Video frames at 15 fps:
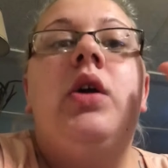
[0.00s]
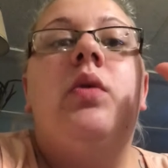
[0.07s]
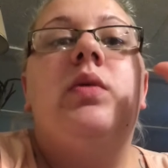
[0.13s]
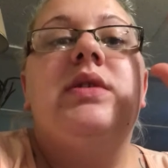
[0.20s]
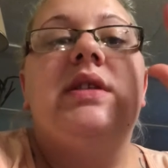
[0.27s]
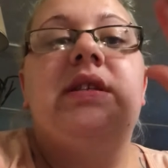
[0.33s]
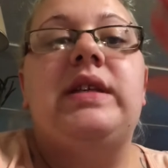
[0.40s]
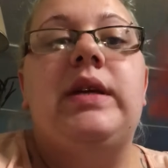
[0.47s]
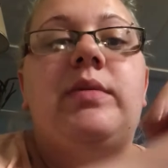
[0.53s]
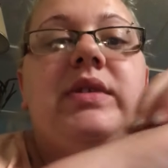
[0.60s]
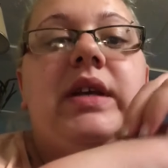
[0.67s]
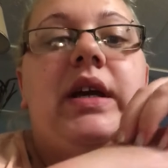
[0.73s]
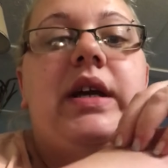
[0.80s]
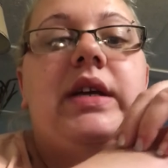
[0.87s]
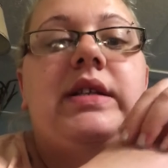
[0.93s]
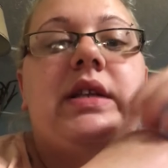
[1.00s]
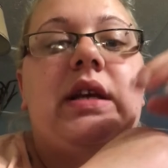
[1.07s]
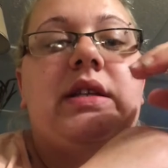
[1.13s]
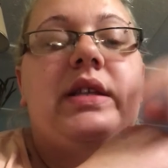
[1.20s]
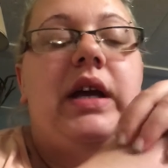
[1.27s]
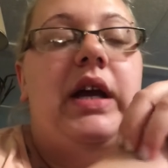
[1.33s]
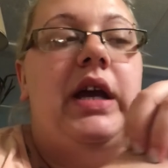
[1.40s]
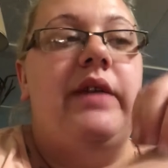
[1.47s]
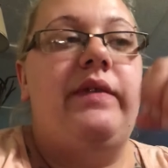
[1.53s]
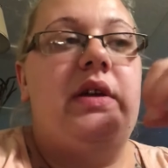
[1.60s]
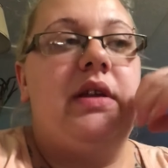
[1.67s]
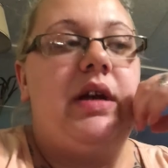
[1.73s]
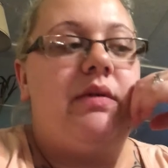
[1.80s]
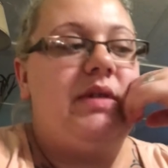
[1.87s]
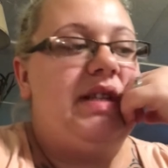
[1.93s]
was the same size as the IV
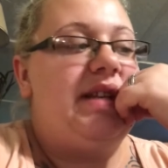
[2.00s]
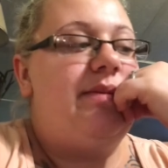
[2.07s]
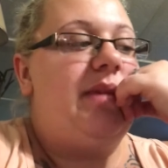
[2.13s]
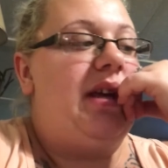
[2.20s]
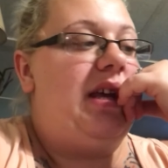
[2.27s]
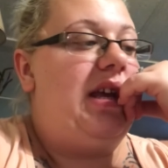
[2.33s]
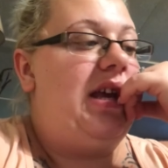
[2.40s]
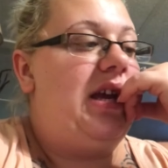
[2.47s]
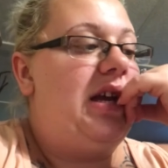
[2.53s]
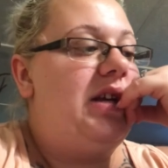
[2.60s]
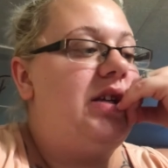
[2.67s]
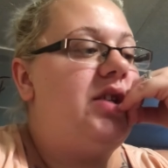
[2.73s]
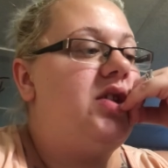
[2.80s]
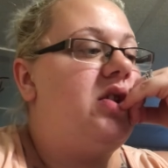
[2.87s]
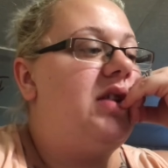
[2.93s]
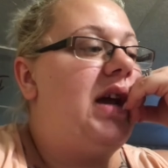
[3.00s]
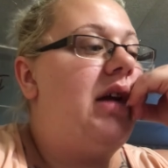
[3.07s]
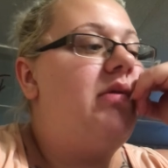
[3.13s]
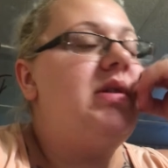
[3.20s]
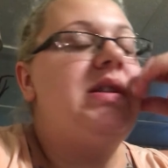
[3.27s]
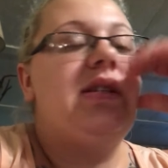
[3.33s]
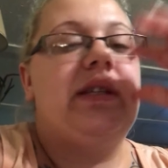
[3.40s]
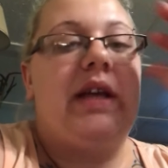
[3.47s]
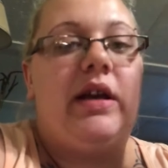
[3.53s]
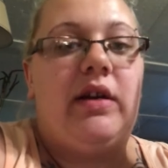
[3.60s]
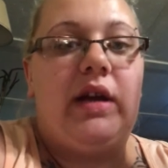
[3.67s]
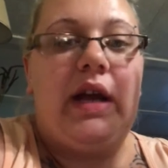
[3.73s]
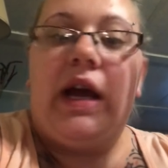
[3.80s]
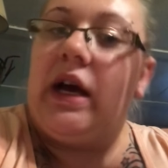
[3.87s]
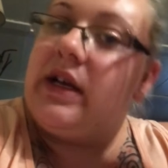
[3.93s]
that was in my hand. So that was
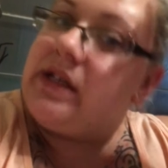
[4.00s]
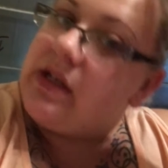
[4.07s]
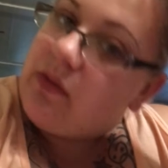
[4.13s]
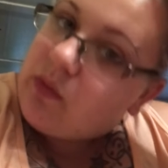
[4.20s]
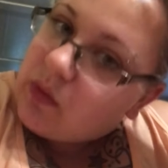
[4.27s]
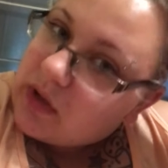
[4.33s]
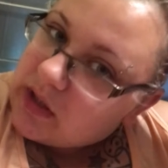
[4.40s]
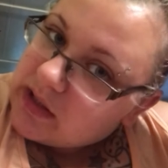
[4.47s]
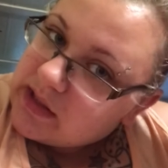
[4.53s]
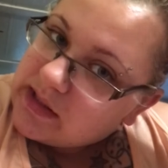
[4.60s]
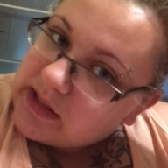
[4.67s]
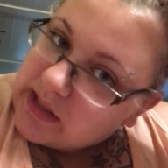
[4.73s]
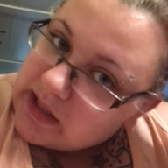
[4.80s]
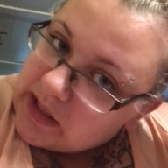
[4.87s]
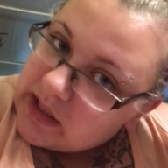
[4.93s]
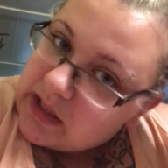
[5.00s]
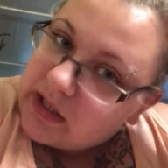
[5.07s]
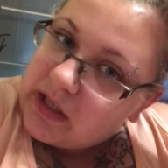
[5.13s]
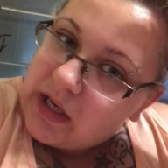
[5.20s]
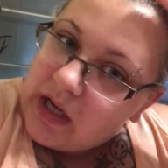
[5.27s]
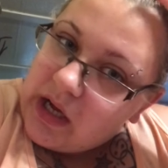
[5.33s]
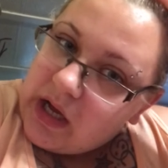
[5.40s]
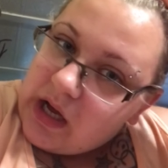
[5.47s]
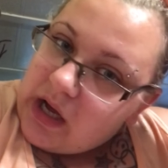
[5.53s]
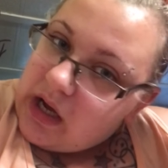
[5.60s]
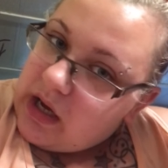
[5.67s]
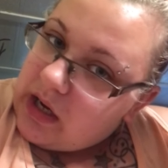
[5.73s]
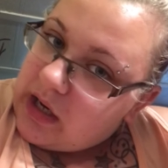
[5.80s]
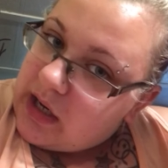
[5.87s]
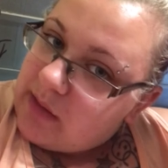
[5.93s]
scary as it was, and
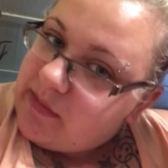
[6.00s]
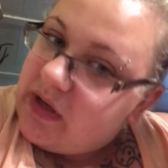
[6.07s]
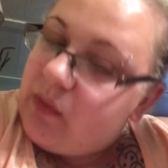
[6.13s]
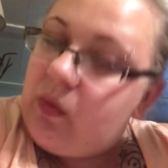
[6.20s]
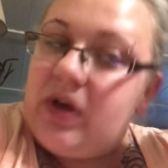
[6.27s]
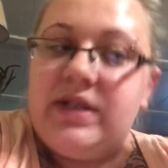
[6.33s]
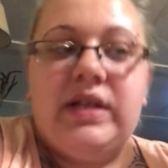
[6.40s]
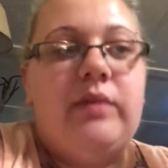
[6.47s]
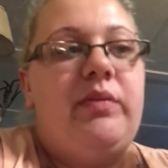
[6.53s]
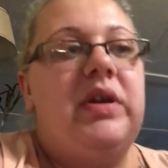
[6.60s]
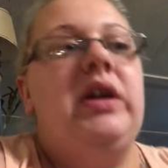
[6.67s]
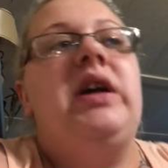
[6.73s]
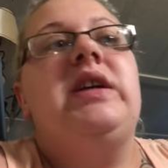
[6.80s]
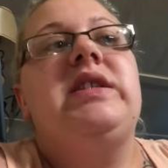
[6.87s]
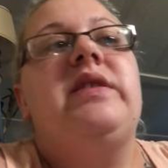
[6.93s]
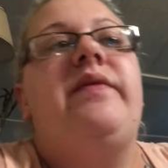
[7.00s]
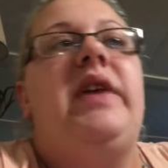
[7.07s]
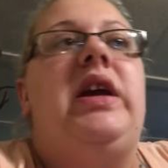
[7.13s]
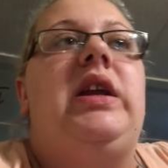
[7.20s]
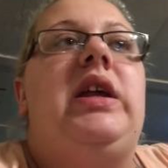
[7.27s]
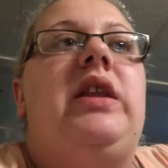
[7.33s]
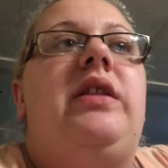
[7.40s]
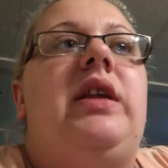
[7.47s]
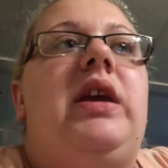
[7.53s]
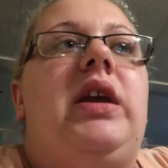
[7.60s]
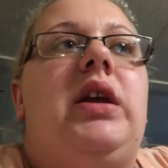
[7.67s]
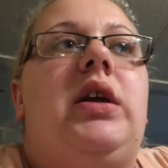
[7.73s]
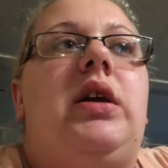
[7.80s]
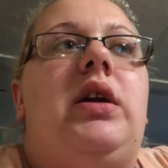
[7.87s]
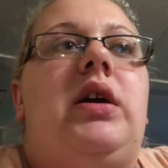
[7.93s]
it wasn't because of
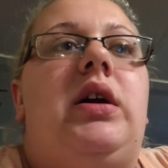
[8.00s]
anything